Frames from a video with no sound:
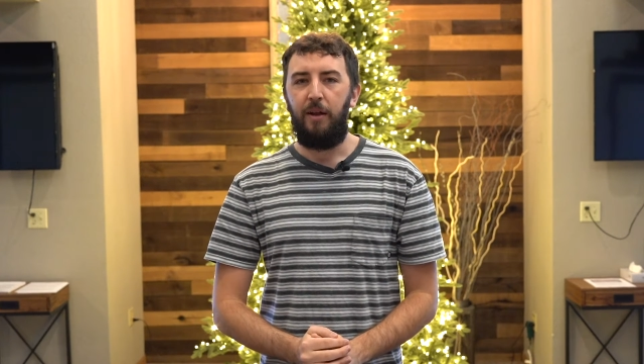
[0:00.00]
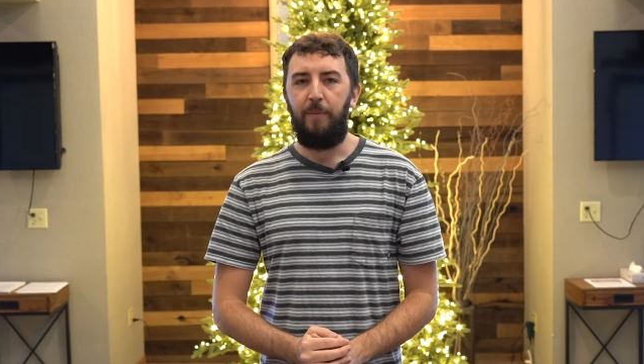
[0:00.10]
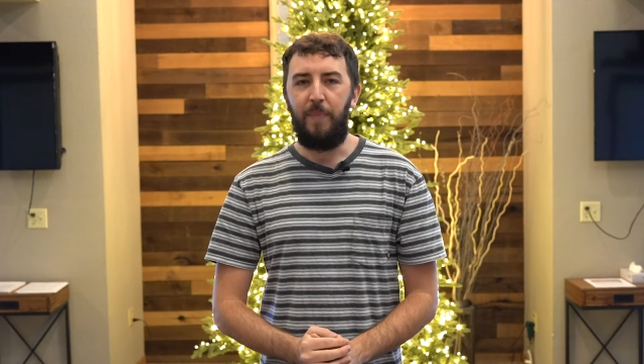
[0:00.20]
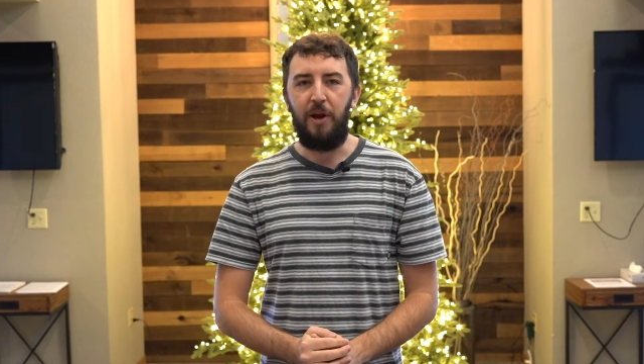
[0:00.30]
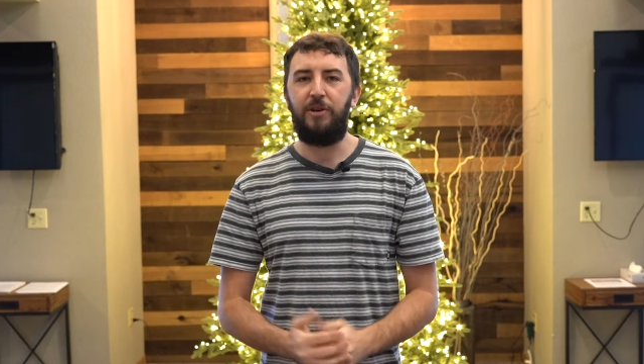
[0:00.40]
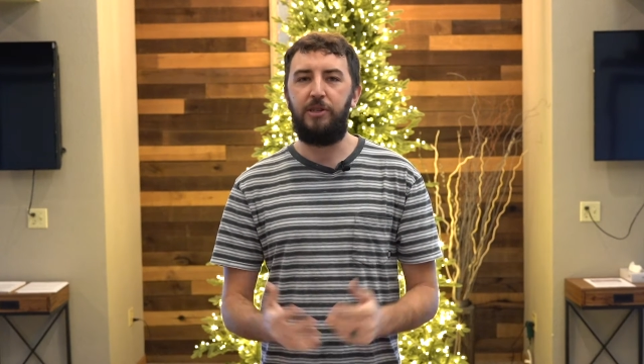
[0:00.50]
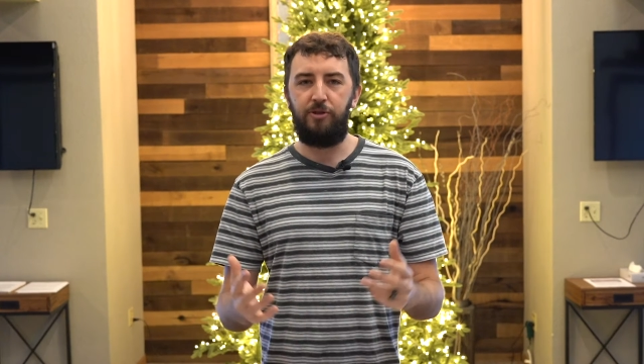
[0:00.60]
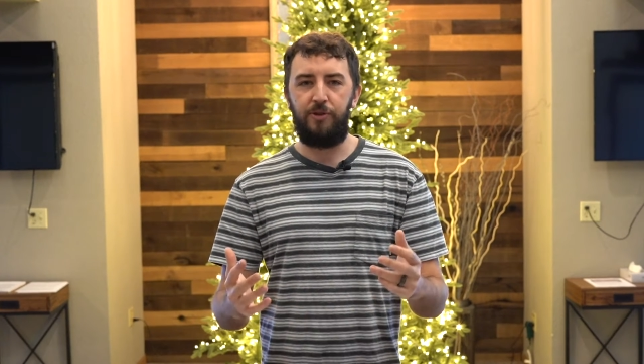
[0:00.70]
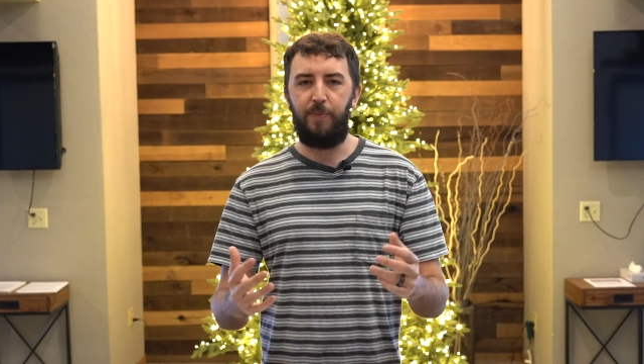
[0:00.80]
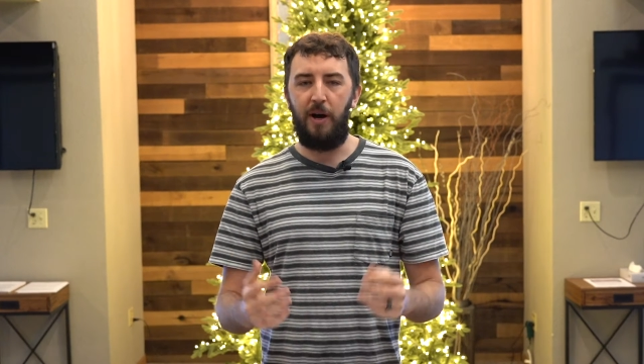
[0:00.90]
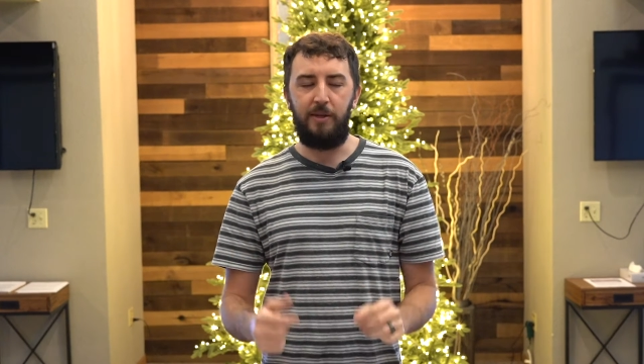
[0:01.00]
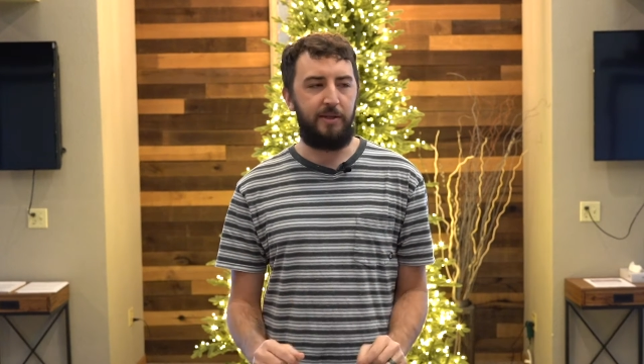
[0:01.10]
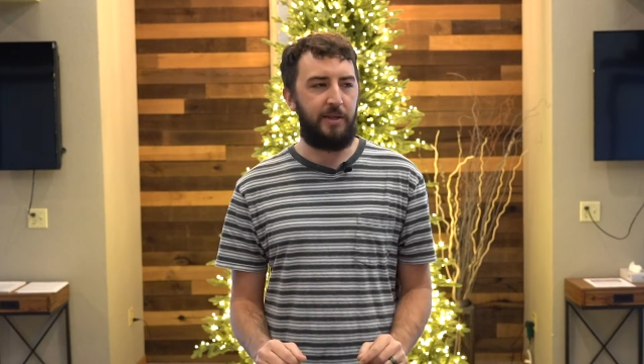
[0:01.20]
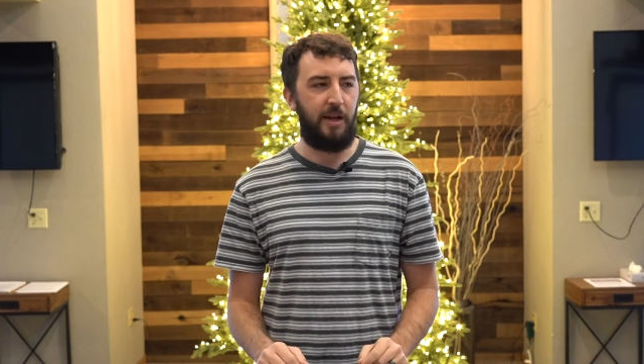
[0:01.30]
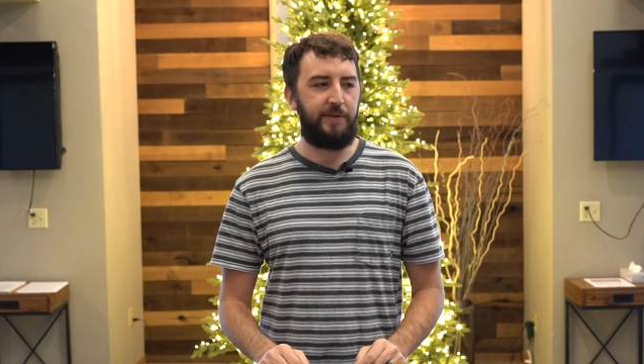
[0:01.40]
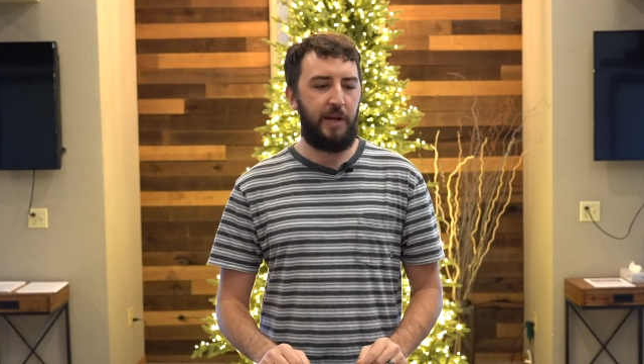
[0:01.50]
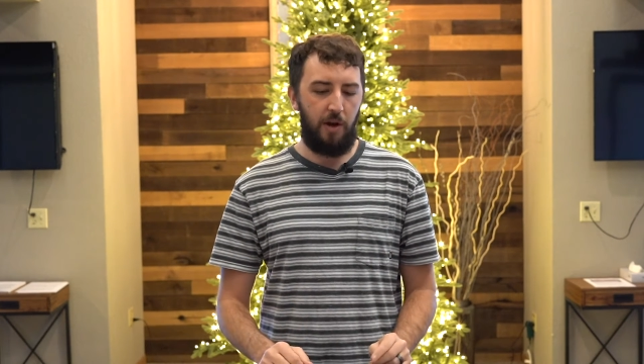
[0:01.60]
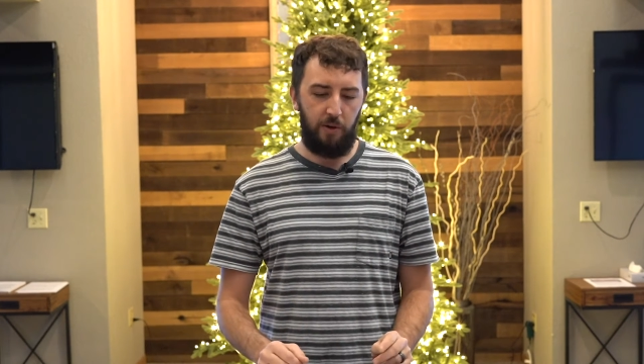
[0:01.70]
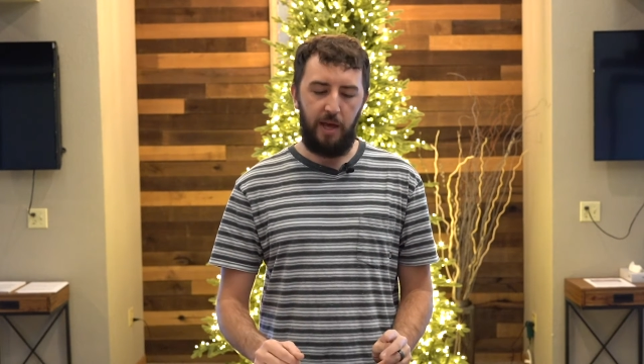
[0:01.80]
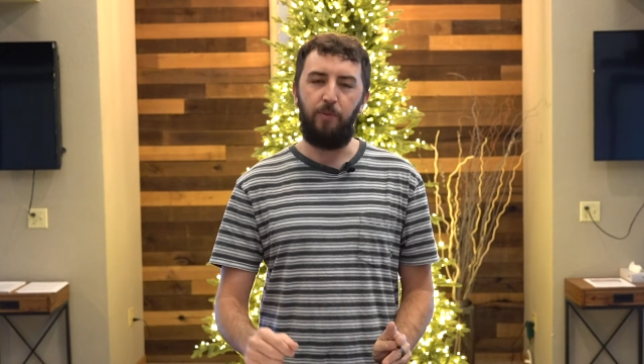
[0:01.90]
Mary's response, instead of
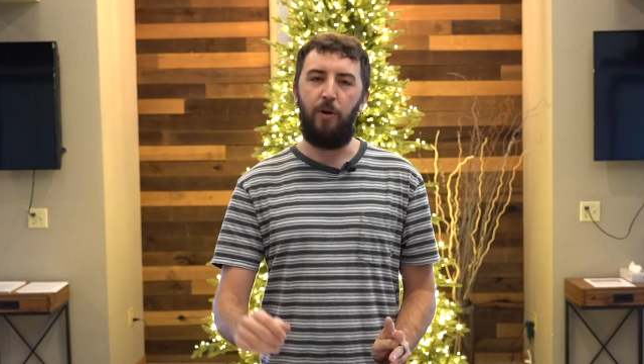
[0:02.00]
saying, okay,